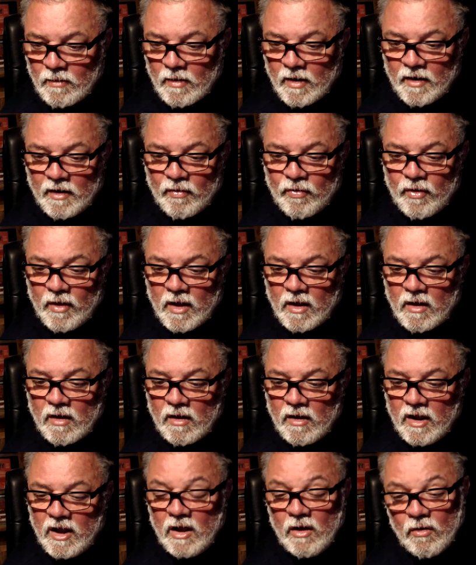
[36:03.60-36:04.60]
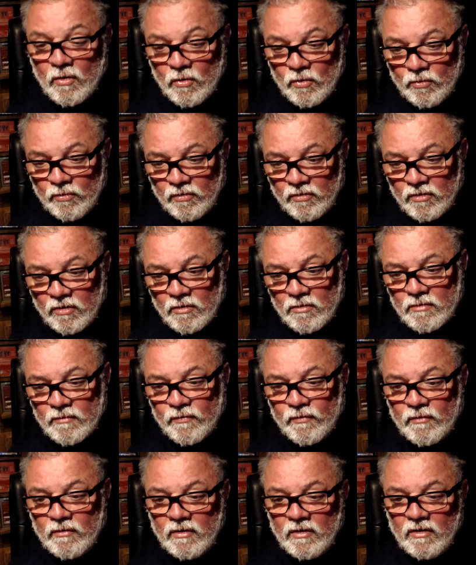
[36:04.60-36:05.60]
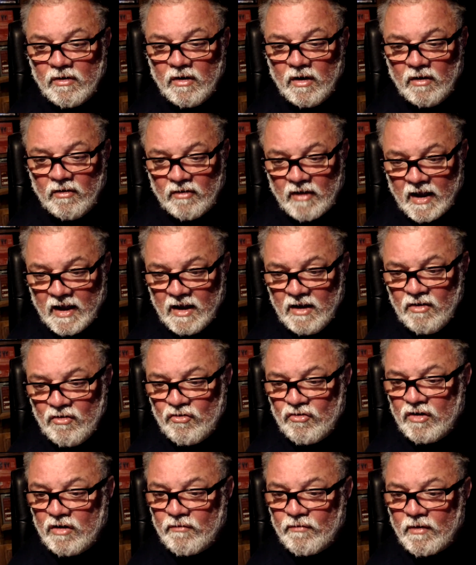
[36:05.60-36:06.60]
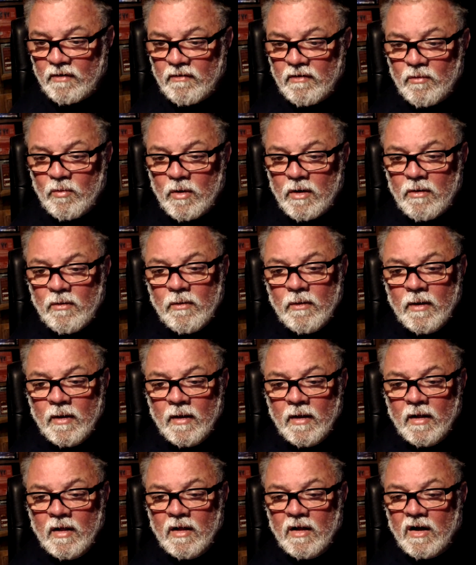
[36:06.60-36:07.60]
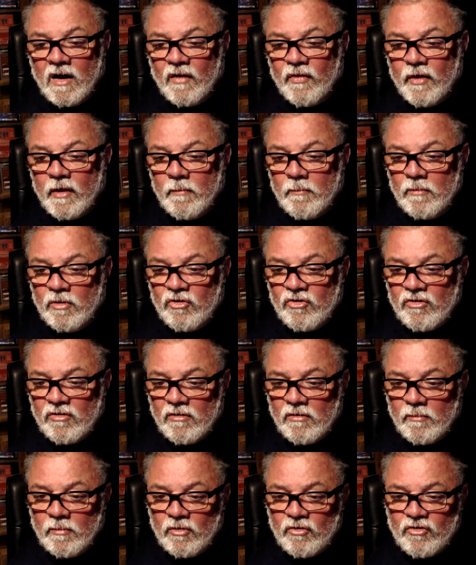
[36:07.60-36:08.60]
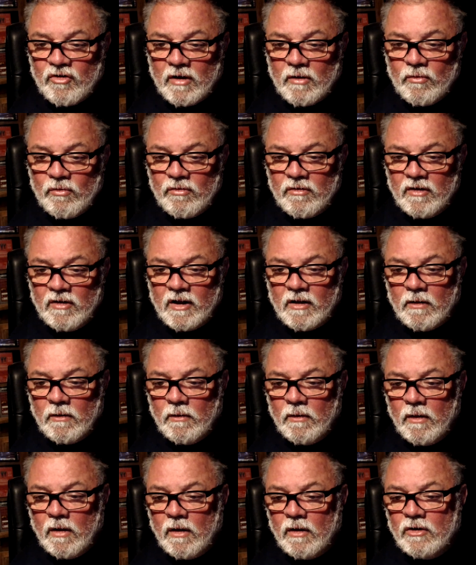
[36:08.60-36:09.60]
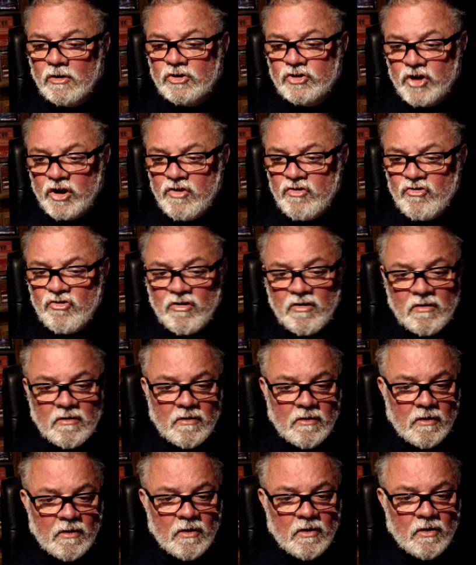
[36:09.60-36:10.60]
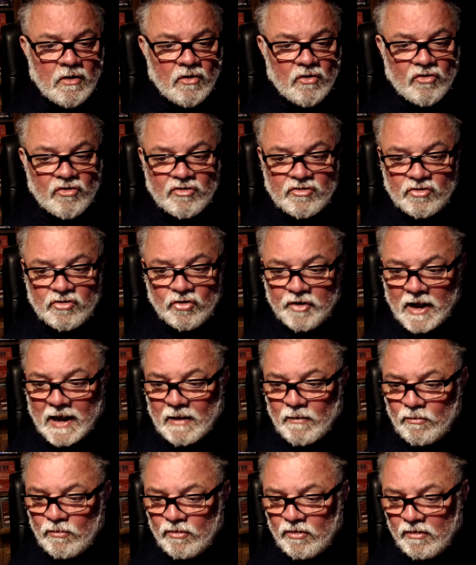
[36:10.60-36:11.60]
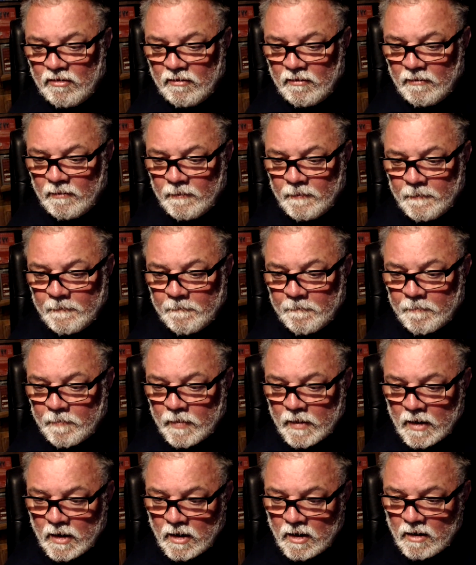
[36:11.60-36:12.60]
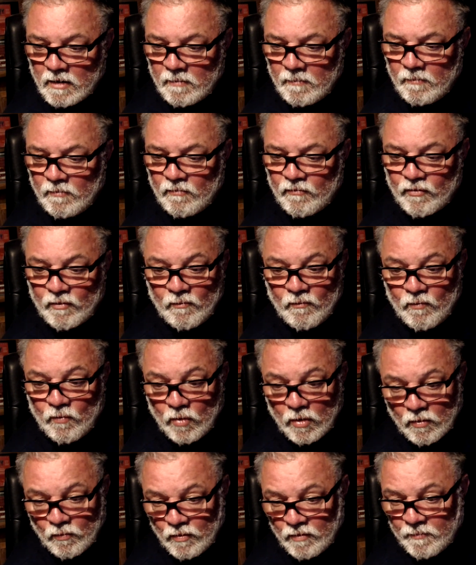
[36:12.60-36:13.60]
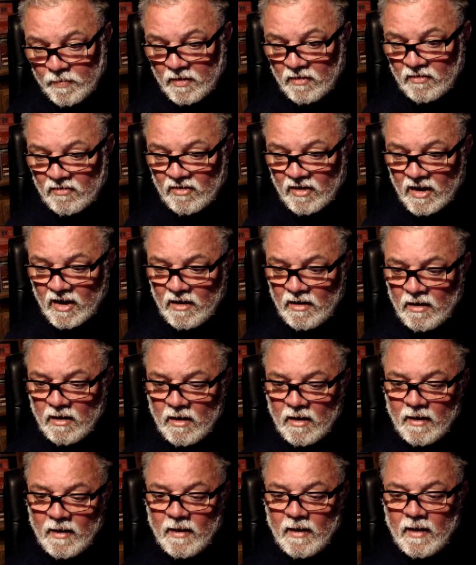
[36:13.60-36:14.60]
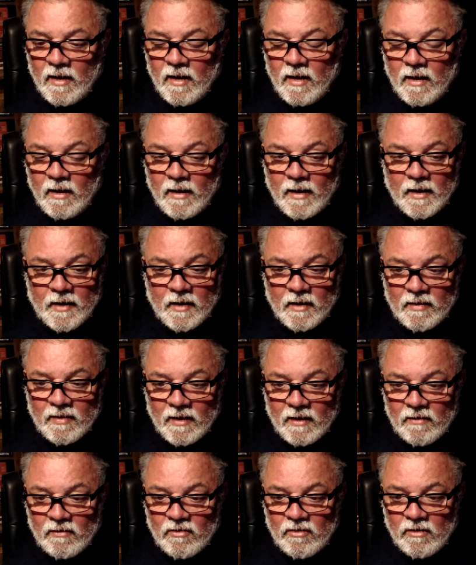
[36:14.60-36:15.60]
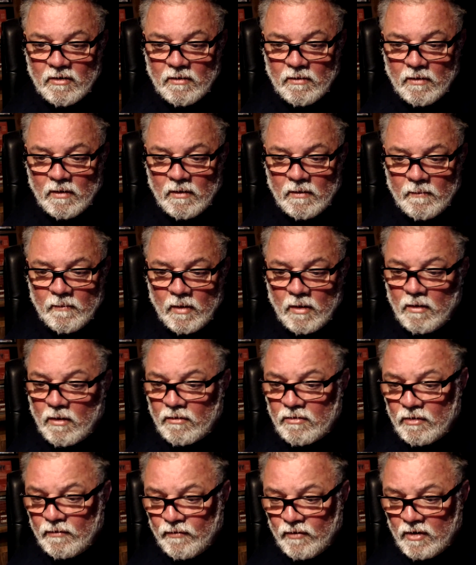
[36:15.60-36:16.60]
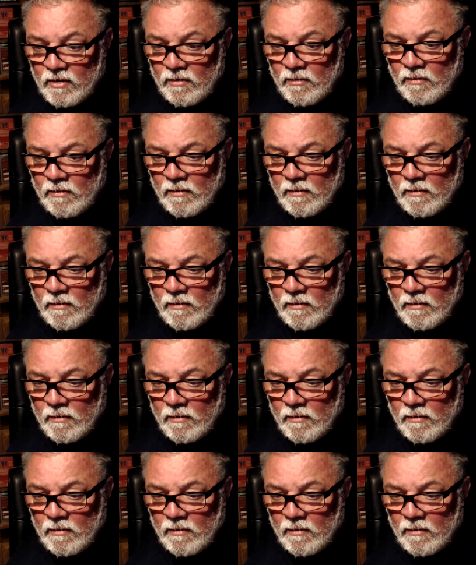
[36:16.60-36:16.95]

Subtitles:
And I think Ian Gaunt's dog, for its age, did very well. I think Michelle's little Ginger stood out from what we've been seeing. And I think to you, a lot of you,